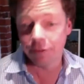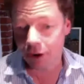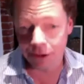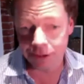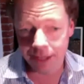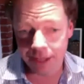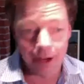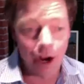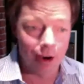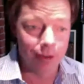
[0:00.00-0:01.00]
photos
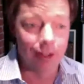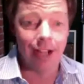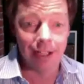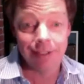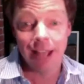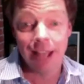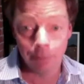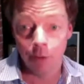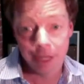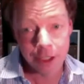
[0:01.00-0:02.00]
that are like South
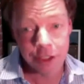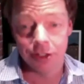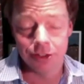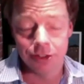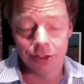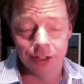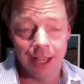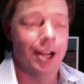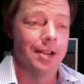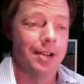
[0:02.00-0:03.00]
Pole pictures, and
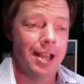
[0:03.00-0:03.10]
you know,